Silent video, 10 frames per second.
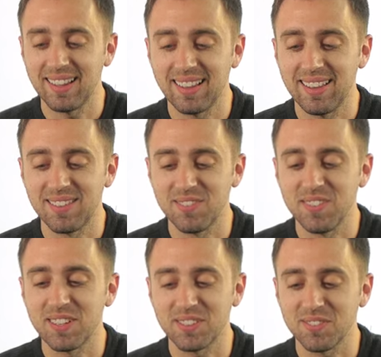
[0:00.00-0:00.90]
His
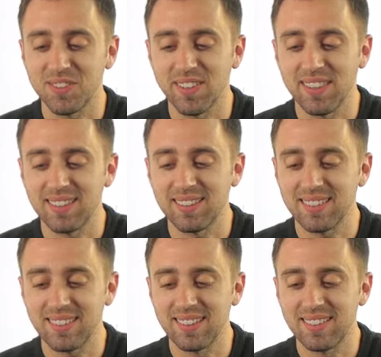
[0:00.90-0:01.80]
vision for this
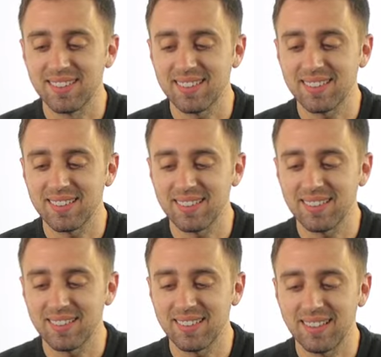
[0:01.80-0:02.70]
is
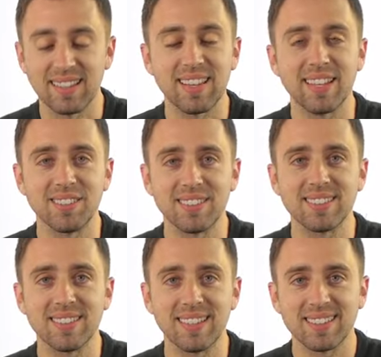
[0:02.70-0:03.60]

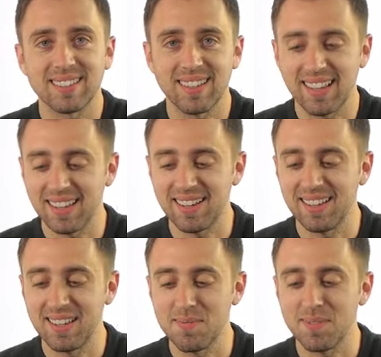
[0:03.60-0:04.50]
contagious. I just like
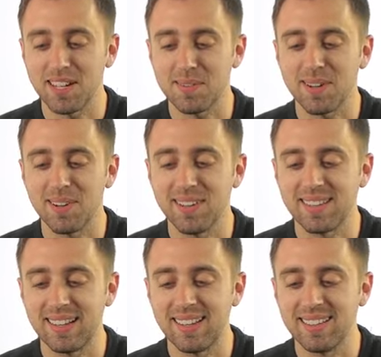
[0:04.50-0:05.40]
hearing him talk about all his
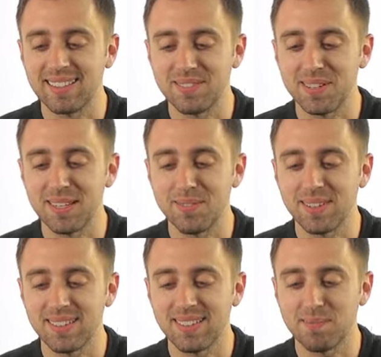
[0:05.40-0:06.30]
ideas and what he
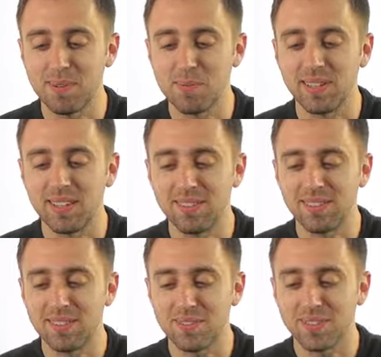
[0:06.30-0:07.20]
wants people to use
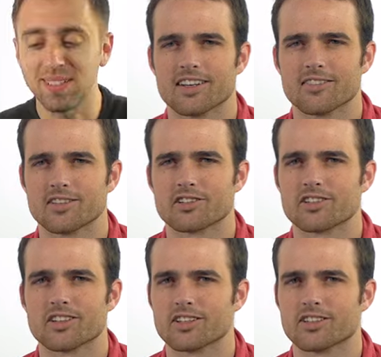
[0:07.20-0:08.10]
this for.
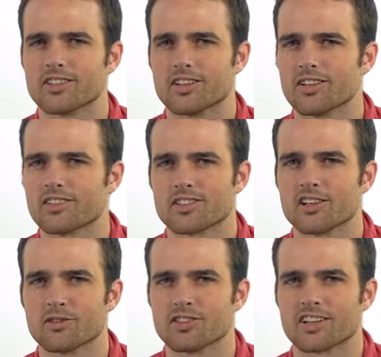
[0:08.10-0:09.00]
I'm not sure
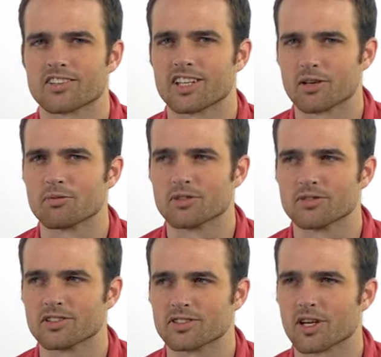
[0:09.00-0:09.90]
anyone's actually capable
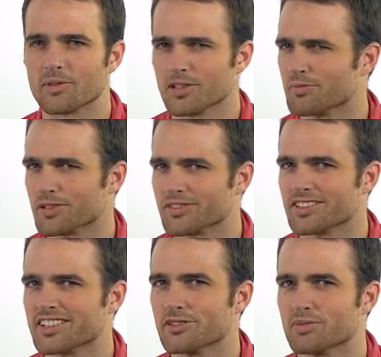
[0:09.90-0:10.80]
of describing him
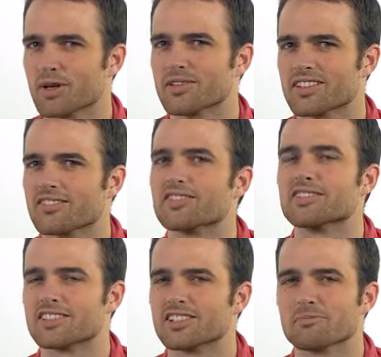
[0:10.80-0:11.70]
perfectly. You probably just have to
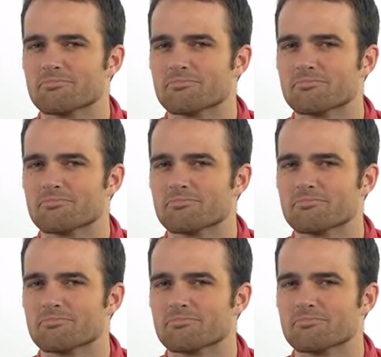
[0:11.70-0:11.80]
see him.